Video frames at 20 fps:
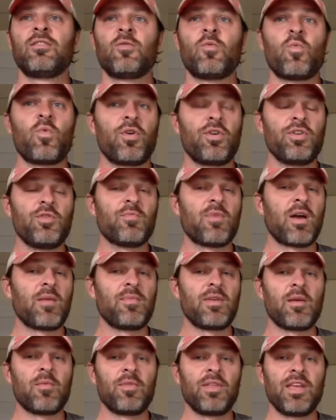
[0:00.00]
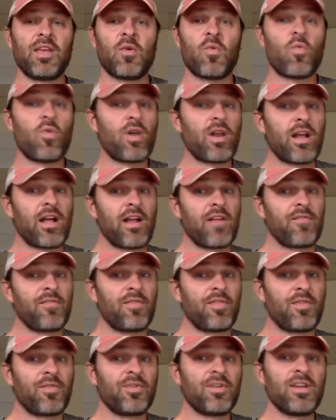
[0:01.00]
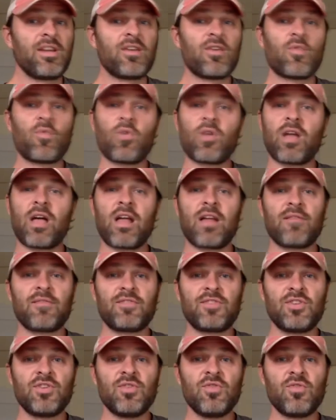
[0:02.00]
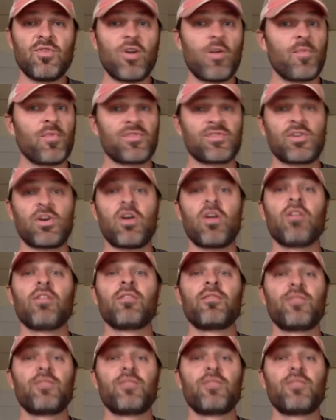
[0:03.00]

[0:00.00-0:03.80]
where you might be able to get one out of three or one out of two or almost all of